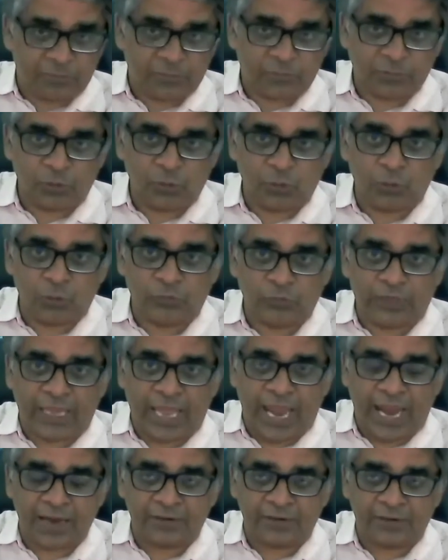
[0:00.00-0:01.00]
So we
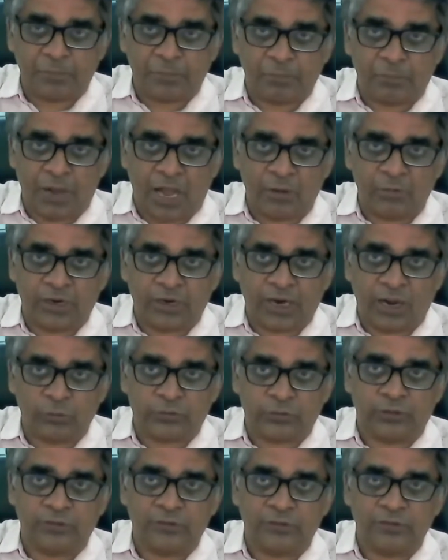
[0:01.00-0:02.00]
had a power
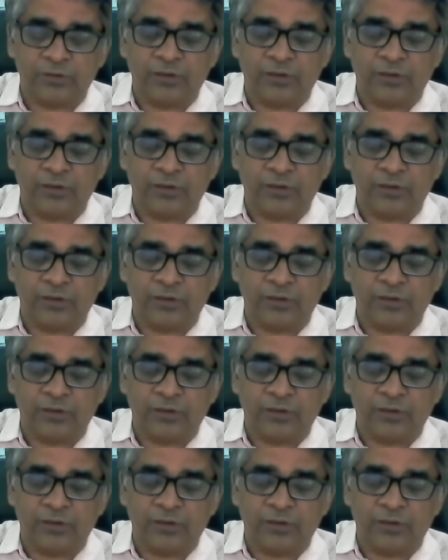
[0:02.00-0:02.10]
outage.